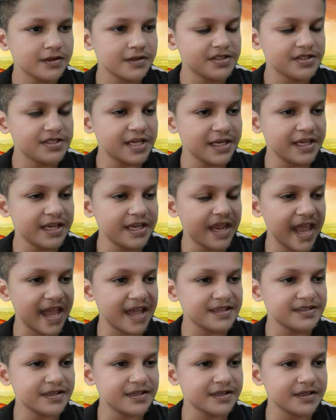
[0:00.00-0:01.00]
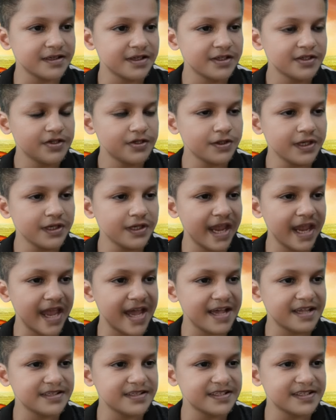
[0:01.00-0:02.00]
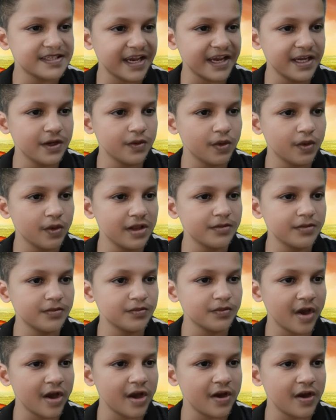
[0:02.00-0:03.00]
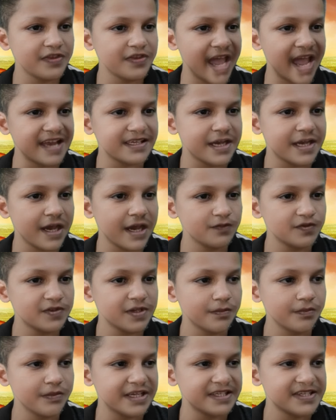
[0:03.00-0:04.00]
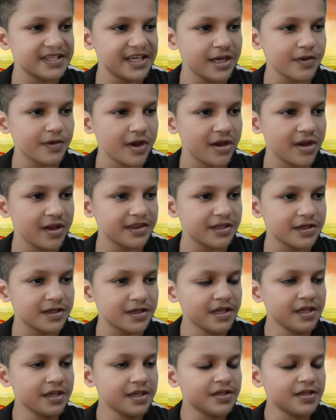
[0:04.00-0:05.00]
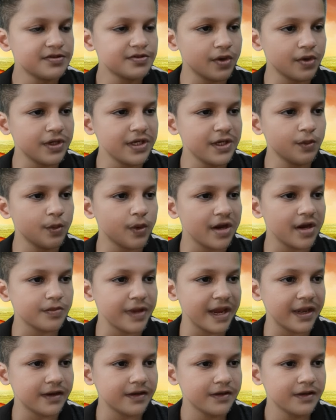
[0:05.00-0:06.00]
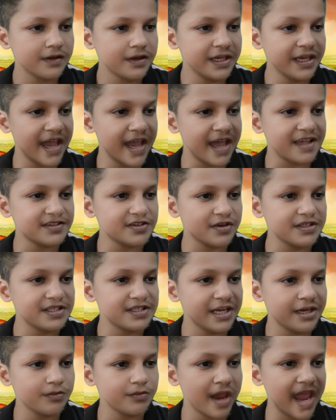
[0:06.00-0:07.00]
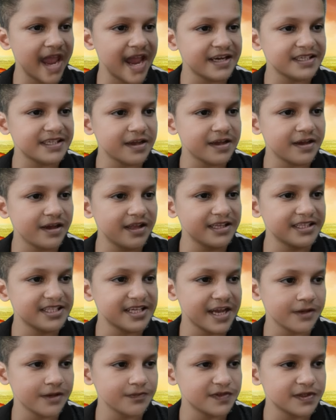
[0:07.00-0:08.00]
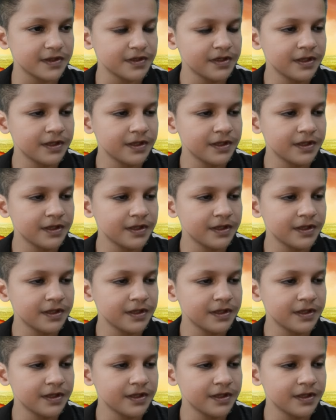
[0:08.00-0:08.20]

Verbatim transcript: Dully has a Dully has a second volume of that awesome mixtape on the Sony Walkman he has on him at all times.